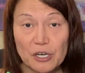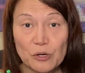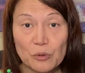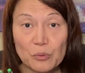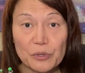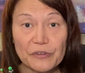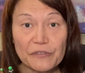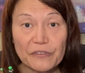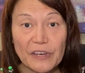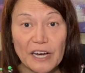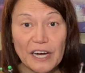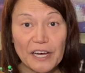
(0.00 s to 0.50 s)

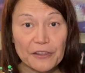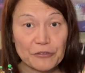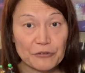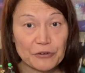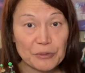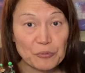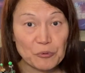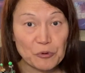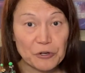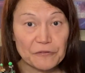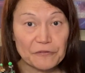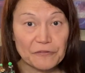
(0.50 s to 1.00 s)
We've got
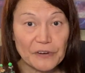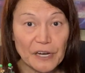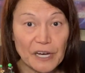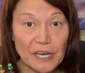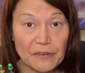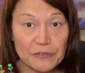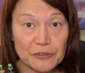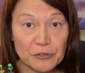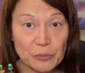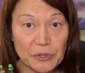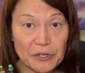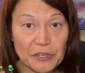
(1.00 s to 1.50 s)

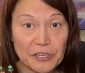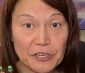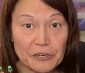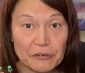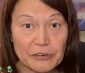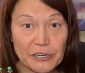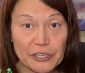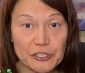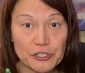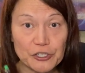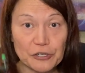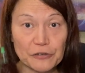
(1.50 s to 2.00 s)
3.5 to 1 gear
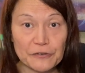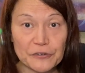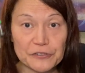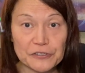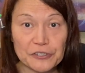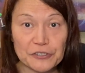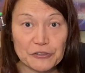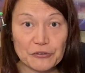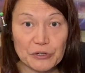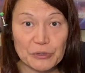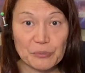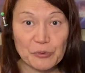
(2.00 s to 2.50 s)
ratio
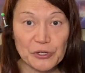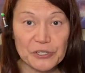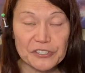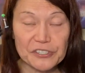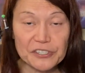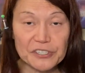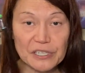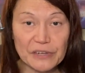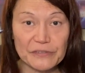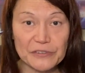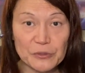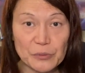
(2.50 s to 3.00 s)
versus
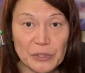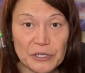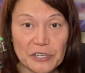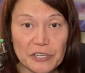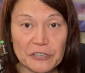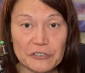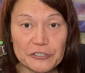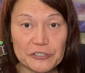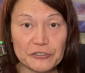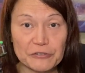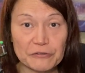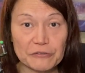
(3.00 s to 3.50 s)
3.7 to 1
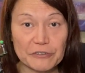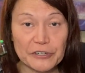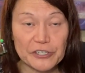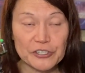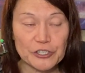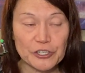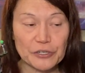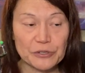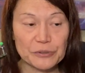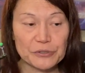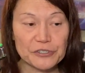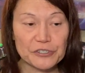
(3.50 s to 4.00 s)
gear
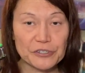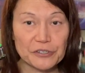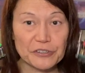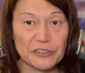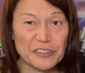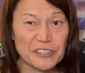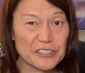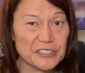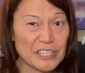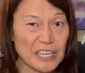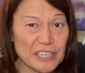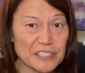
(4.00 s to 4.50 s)
ratio, so
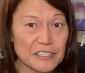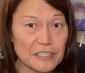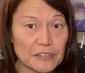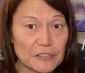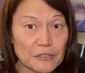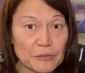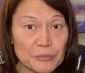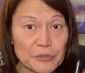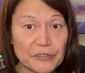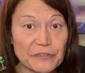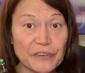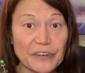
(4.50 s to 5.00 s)
this has a
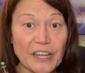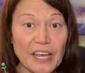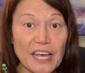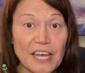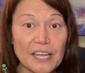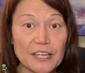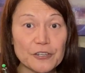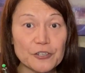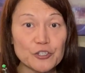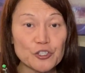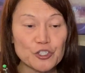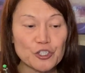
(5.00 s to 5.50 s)
little bit of an
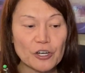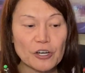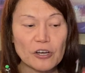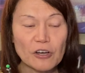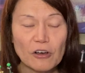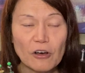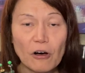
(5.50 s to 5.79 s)
edge.